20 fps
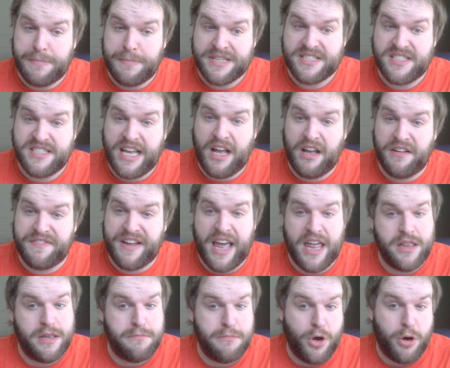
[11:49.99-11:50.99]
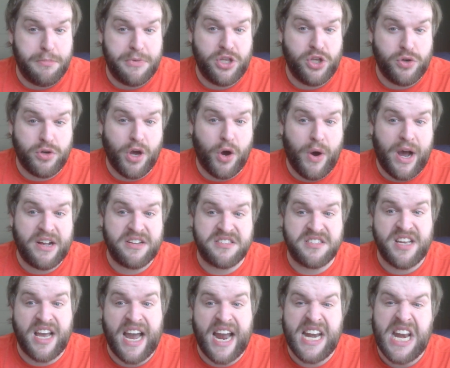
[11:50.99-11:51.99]
itself, and the moment you go
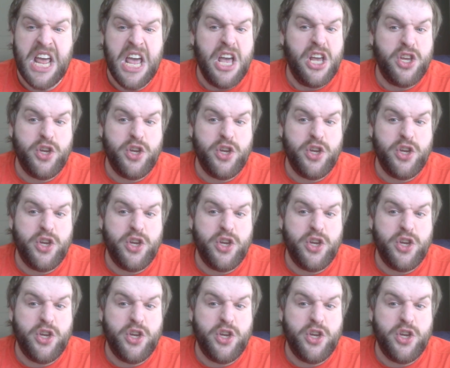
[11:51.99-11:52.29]
outside,